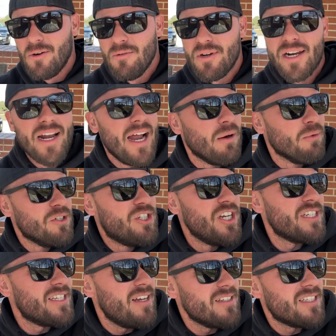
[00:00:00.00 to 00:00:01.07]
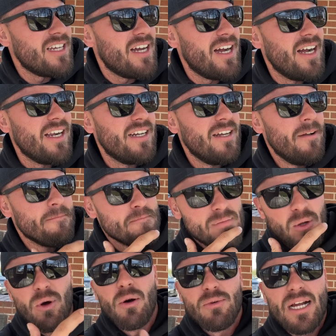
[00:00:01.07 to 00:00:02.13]
room tonight. We're just outside.
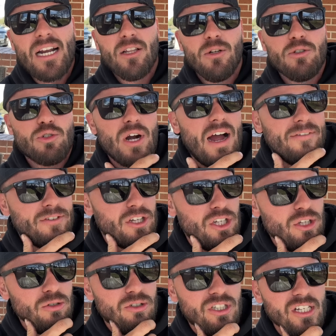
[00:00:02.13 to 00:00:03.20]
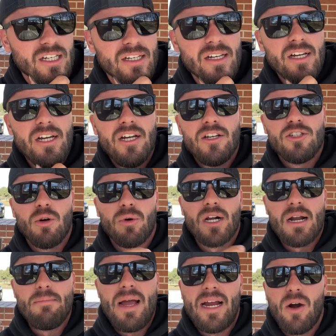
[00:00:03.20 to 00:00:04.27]
Well, we got a little drive to Houston. So we're
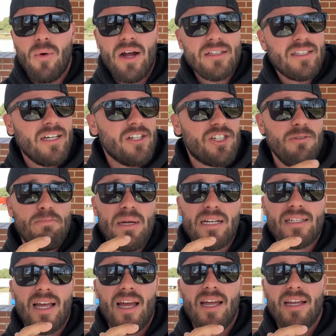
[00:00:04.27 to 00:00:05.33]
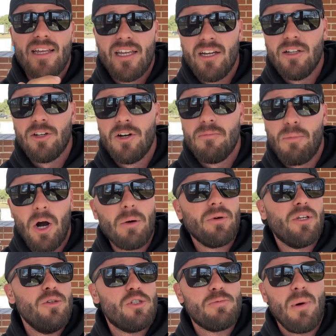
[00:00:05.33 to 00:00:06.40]
gonna make our way out there. She picked a killer
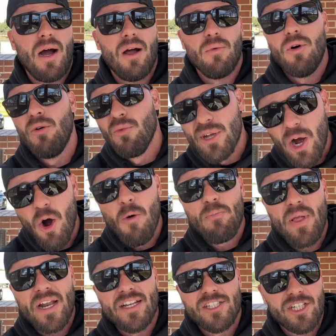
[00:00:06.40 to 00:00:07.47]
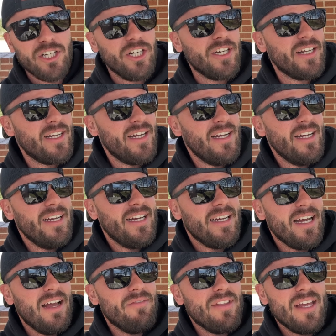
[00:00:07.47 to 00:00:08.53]
barbecue spot. Well, we hope that it's good.
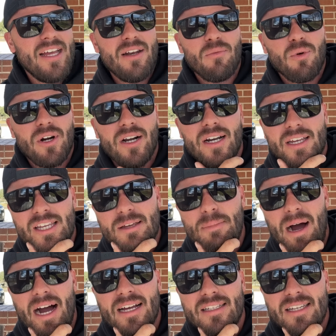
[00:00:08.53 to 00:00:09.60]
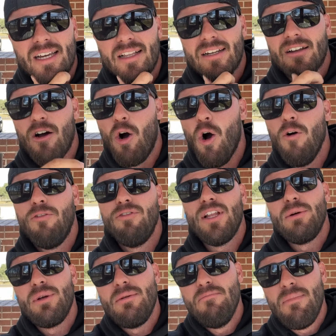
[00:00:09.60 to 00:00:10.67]
And then we're gonna keep hightailing it.
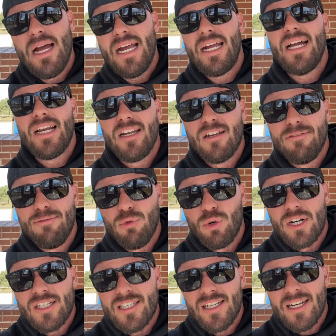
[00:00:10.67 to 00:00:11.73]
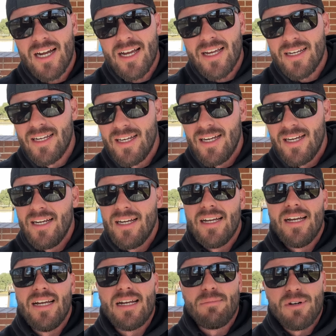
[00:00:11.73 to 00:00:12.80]
Hopefully we make it into Florida tonight,
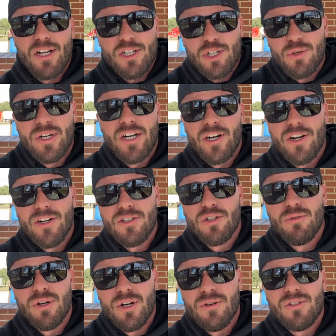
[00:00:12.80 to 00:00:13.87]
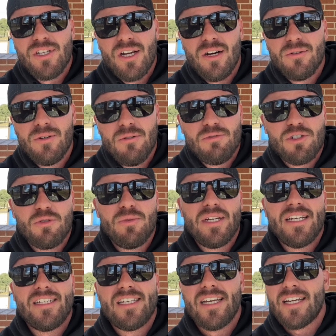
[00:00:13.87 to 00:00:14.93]
and I'm gonna treat her to a hotel room so we
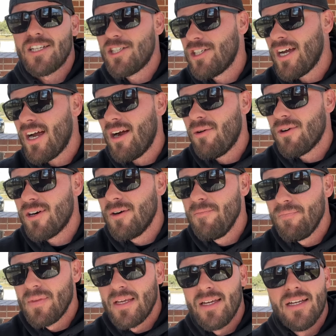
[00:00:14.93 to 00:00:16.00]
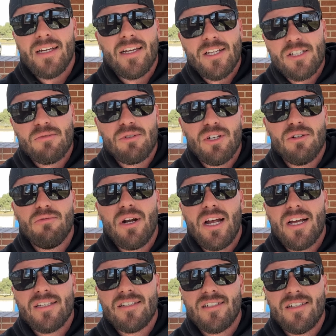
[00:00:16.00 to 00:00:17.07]
can take a shower, get some good
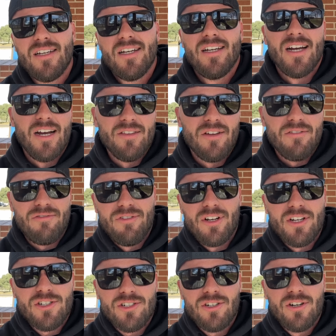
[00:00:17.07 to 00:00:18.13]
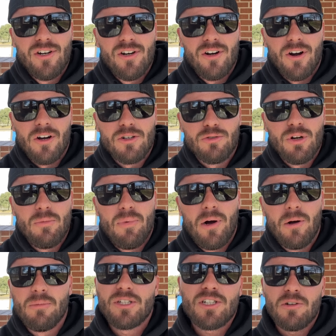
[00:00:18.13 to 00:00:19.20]
rest, and then finish our trip
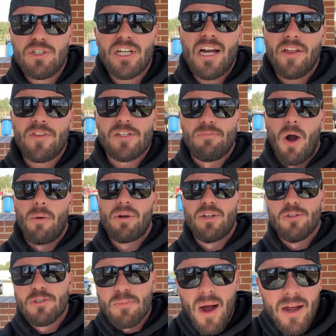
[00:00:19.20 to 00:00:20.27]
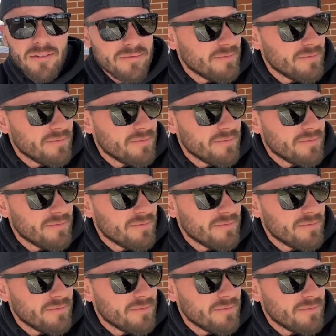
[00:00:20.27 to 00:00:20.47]
home. Let's go check out this barbecue spot.